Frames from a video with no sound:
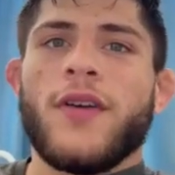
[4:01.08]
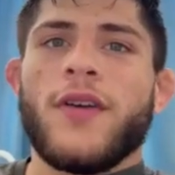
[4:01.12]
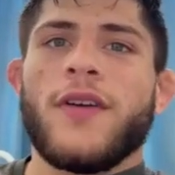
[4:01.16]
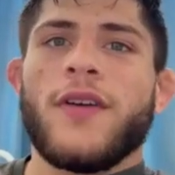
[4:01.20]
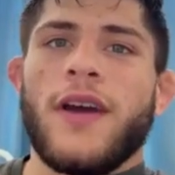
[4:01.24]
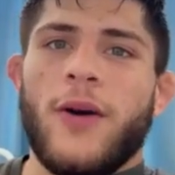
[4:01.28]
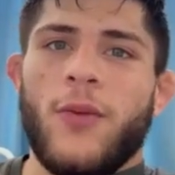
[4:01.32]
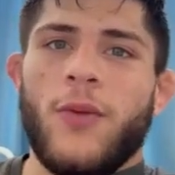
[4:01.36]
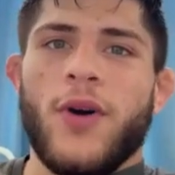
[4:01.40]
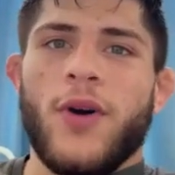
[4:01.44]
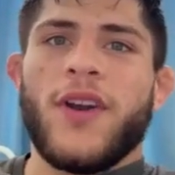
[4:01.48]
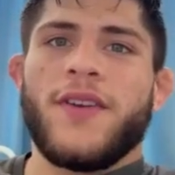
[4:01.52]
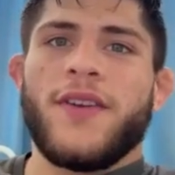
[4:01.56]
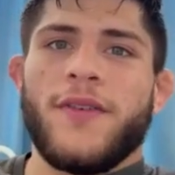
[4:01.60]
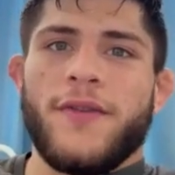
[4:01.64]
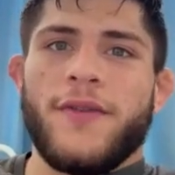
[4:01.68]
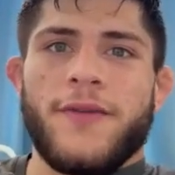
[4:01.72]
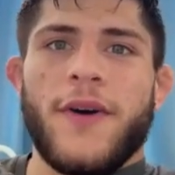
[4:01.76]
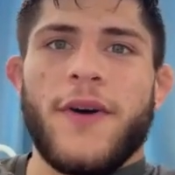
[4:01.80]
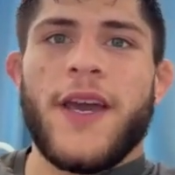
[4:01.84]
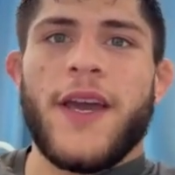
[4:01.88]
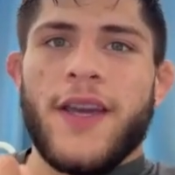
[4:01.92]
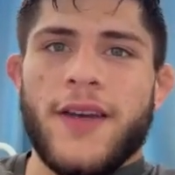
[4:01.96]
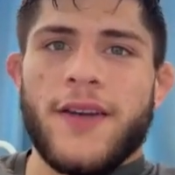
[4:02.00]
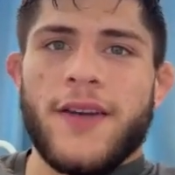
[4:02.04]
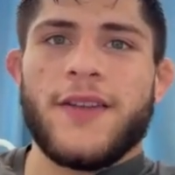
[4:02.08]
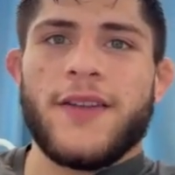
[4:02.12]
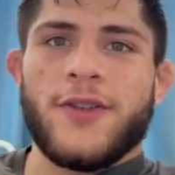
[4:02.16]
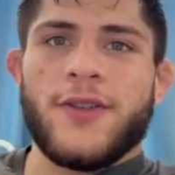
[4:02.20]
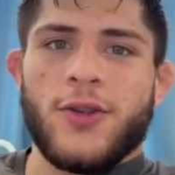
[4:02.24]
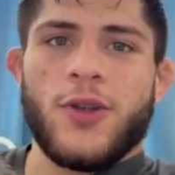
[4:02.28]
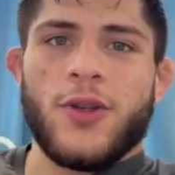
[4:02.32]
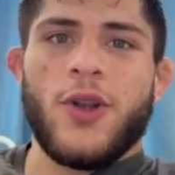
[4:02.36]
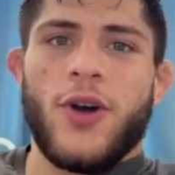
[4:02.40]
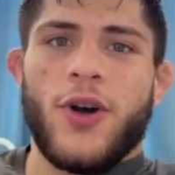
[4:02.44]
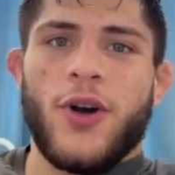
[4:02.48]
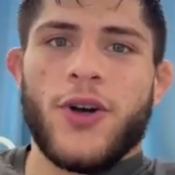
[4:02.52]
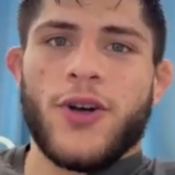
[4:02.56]
I wanted to fight a little
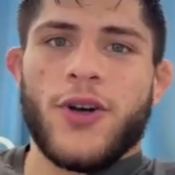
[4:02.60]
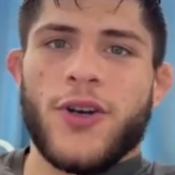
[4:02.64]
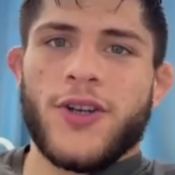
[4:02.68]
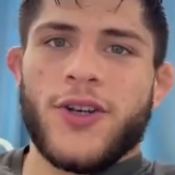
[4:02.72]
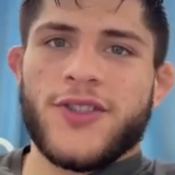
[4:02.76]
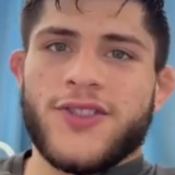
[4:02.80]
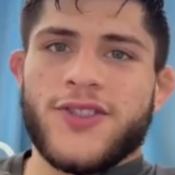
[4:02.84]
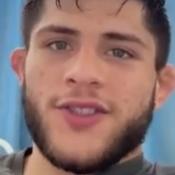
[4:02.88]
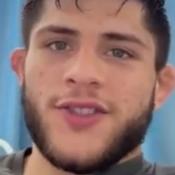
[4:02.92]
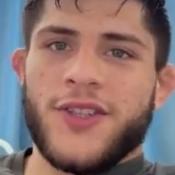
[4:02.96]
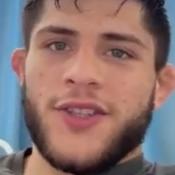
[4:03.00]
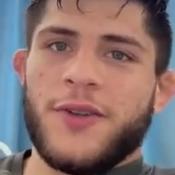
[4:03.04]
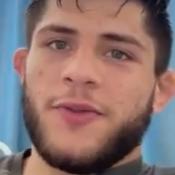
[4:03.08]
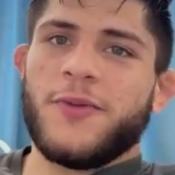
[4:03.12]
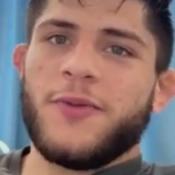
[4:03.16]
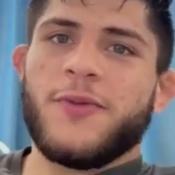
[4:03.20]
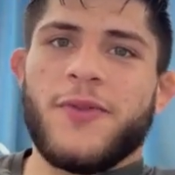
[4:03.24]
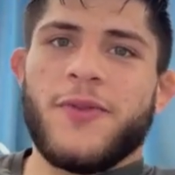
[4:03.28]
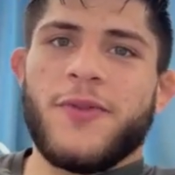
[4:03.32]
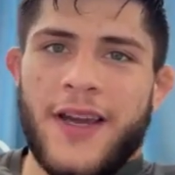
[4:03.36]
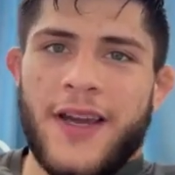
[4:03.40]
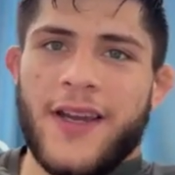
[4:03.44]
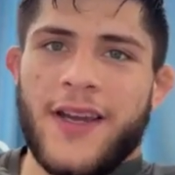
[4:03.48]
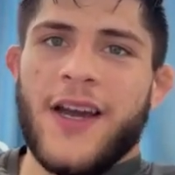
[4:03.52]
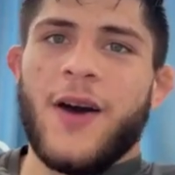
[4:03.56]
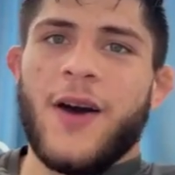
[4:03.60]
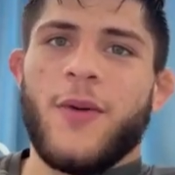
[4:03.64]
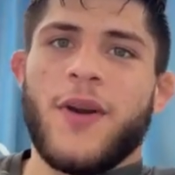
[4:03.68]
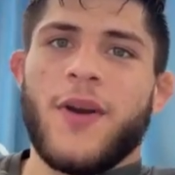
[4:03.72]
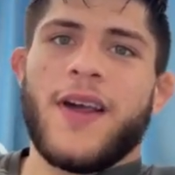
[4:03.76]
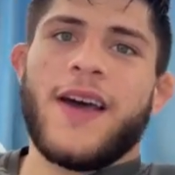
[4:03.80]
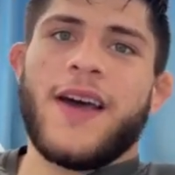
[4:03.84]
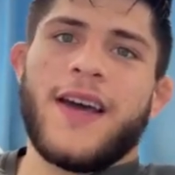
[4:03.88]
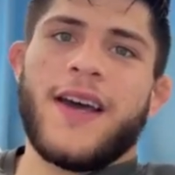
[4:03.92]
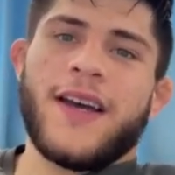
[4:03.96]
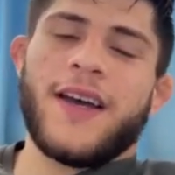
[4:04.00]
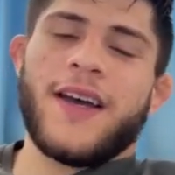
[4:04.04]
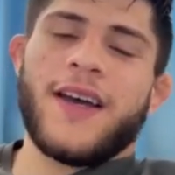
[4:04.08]
longer. So then I got what
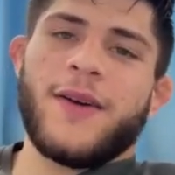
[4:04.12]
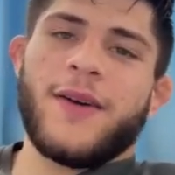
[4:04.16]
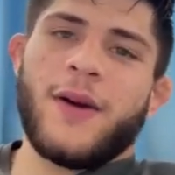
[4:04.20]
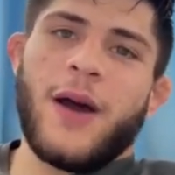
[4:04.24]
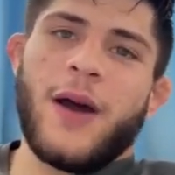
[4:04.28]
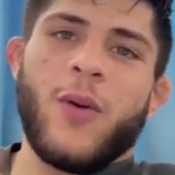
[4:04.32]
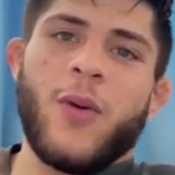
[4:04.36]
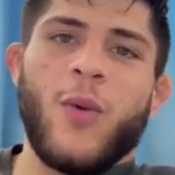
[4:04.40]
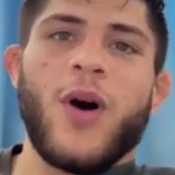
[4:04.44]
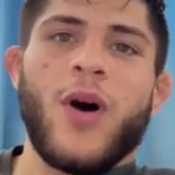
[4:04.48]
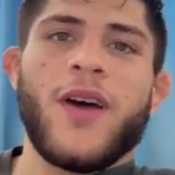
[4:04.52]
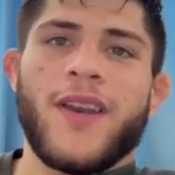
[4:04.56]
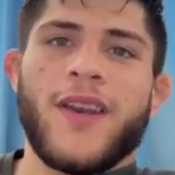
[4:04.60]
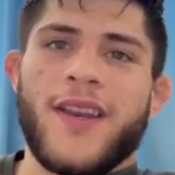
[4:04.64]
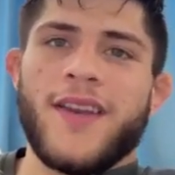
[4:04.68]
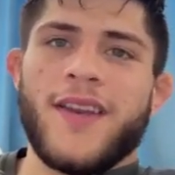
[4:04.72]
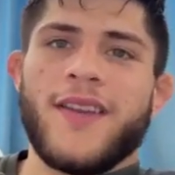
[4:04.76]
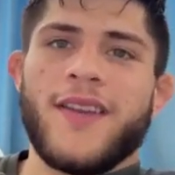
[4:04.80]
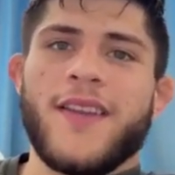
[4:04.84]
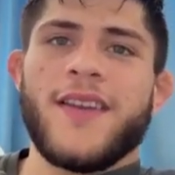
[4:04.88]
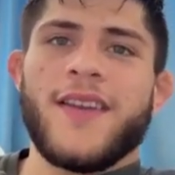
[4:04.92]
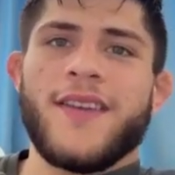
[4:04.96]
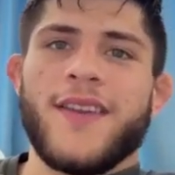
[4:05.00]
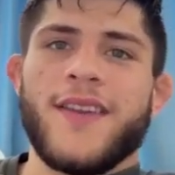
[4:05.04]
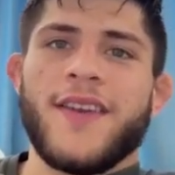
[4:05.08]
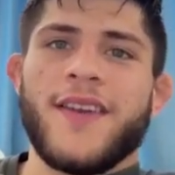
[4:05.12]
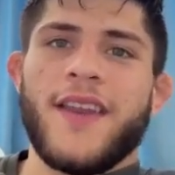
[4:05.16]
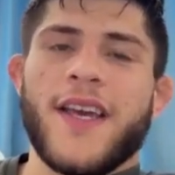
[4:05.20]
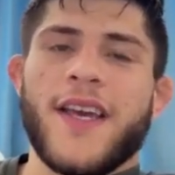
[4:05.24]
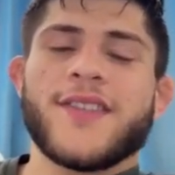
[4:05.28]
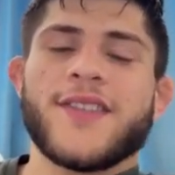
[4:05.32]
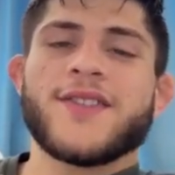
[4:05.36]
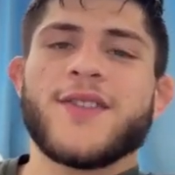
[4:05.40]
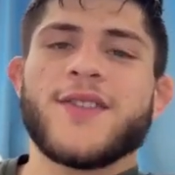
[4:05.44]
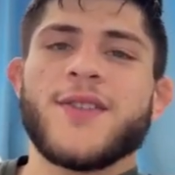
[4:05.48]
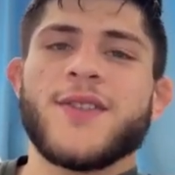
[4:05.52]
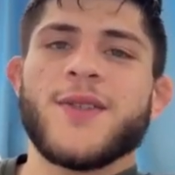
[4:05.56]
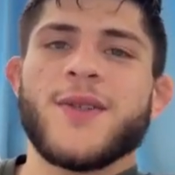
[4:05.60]
I wanted the
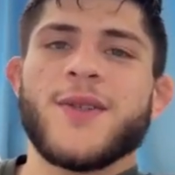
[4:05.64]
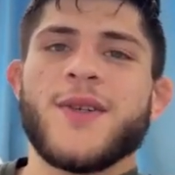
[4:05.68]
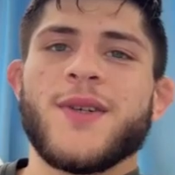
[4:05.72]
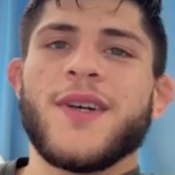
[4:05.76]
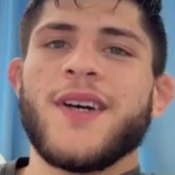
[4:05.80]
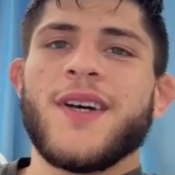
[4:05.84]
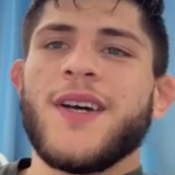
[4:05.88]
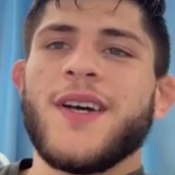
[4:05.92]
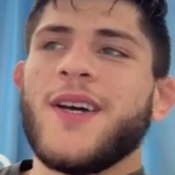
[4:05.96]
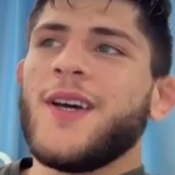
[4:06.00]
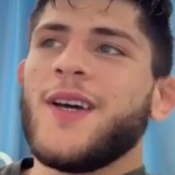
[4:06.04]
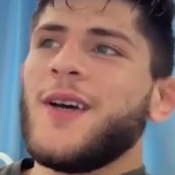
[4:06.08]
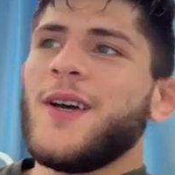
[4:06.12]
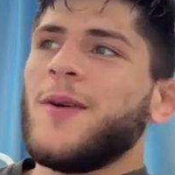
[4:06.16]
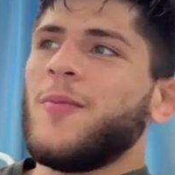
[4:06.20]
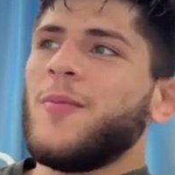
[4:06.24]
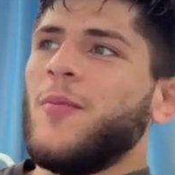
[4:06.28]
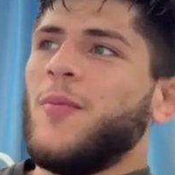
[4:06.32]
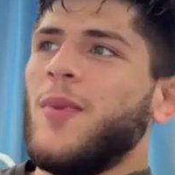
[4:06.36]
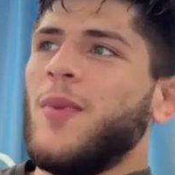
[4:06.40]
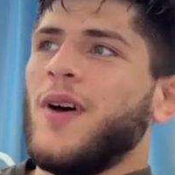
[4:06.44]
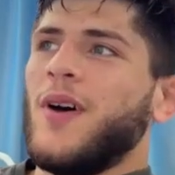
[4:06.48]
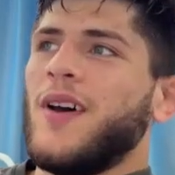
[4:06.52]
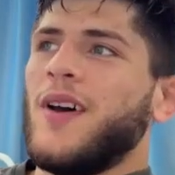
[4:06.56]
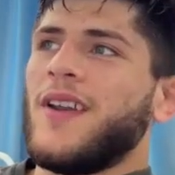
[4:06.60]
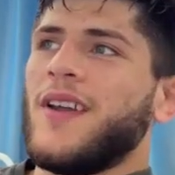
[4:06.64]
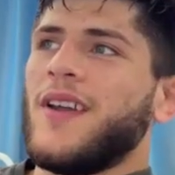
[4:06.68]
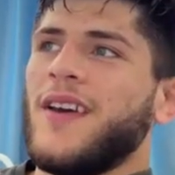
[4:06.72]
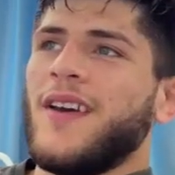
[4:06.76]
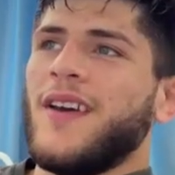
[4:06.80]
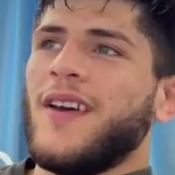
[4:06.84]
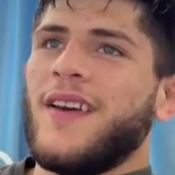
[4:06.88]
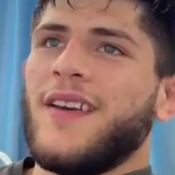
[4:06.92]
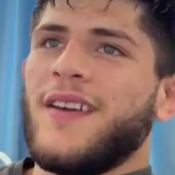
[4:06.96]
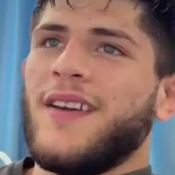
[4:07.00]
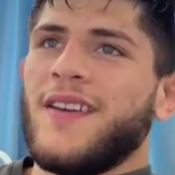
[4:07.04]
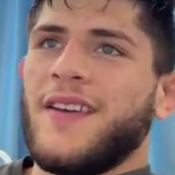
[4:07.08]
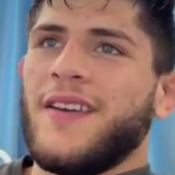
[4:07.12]
next two.
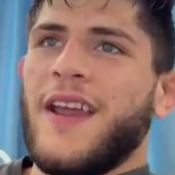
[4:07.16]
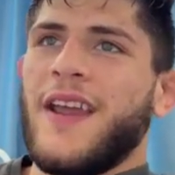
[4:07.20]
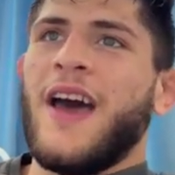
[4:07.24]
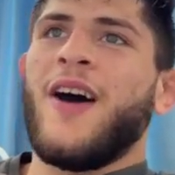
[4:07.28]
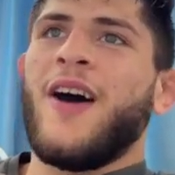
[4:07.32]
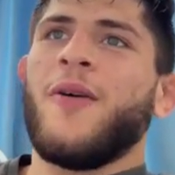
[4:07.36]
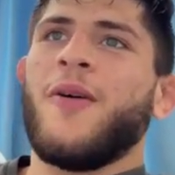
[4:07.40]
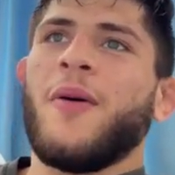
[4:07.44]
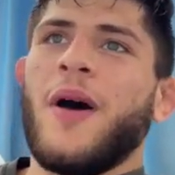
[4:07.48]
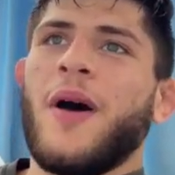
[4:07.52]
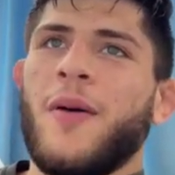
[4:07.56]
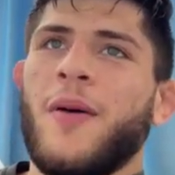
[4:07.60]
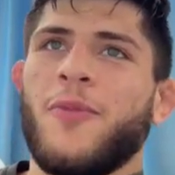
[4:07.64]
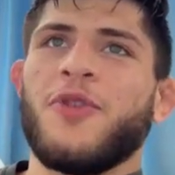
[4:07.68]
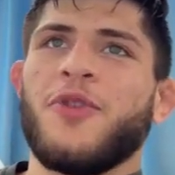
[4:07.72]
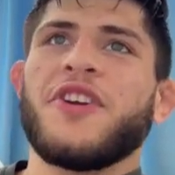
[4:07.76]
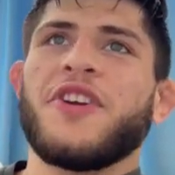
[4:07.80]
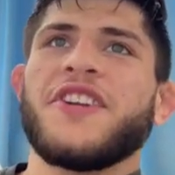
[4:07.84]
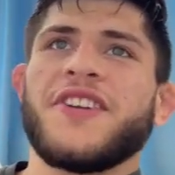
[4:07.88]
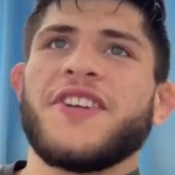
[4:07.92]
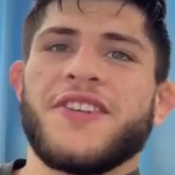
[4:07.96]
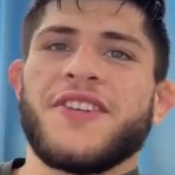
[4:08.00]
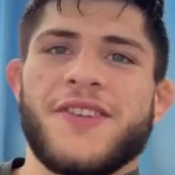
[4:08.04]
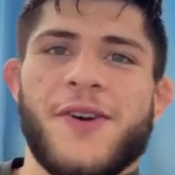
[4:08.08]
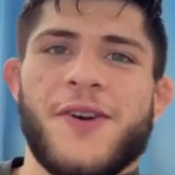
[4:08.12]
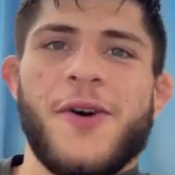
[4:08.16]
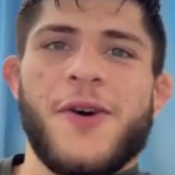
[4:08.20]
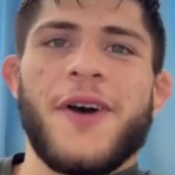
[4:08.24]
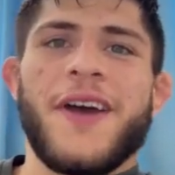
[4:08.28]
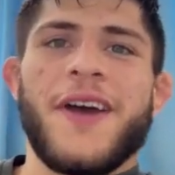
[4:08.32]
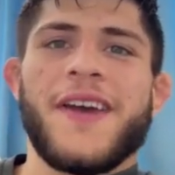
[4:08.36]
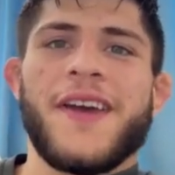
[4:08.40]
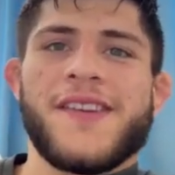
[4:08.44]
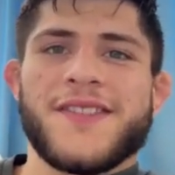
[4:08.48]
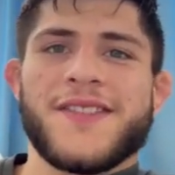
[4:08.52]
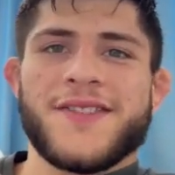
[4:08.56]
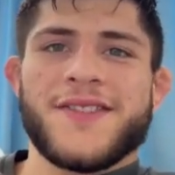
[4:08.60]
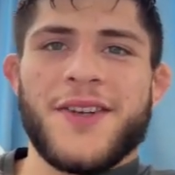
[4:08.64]
But now I'm ready to go
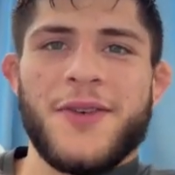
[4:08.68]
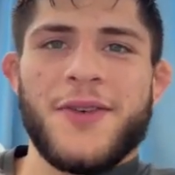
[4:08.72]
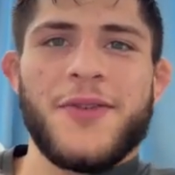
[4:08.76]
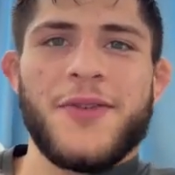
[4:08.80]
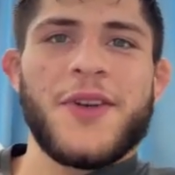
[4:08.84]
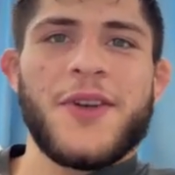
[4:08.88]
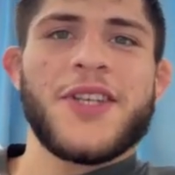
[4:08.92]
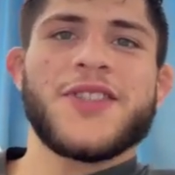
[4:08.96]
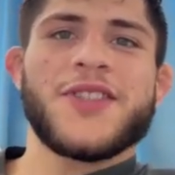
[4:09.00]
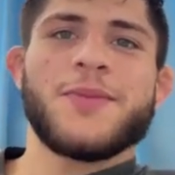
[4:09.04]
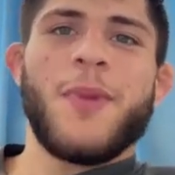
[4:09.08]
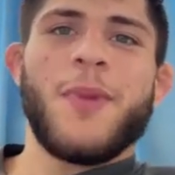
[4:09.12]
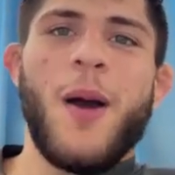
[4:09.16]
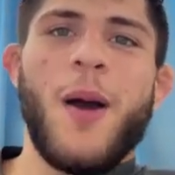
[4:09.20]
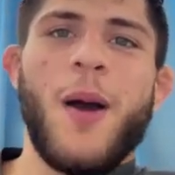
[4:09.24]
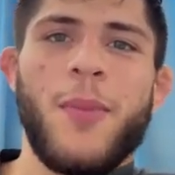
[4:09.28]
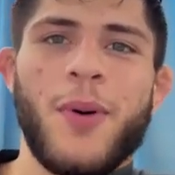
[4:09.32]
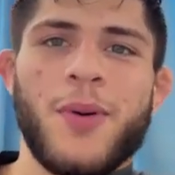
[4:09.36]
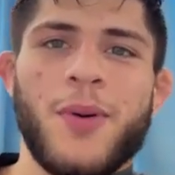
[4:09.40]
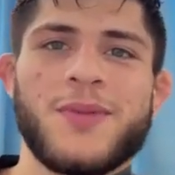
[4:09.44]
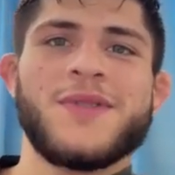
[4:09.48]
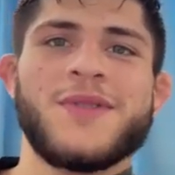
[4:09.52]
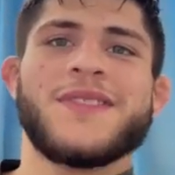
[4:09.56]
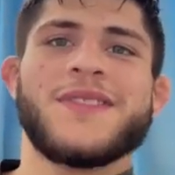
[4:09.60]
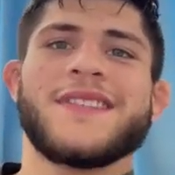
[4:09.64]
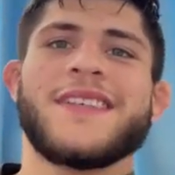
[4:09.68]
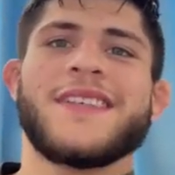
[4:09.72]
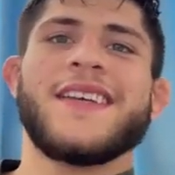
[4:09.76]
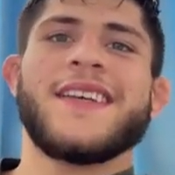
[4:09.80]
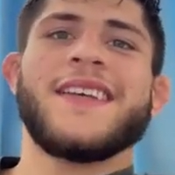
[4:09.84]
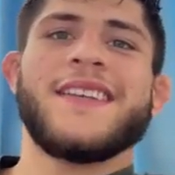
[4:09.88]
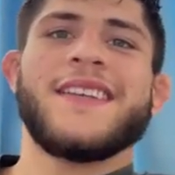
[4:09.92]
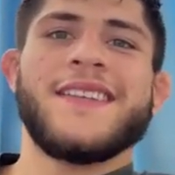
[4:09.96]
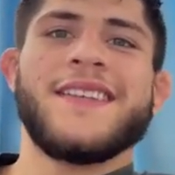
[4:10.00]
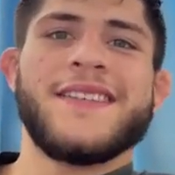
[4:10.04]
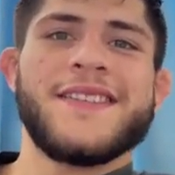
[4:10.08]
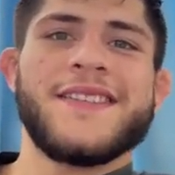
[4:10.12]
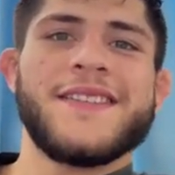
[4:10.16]
ahead and start finishing my opponents again.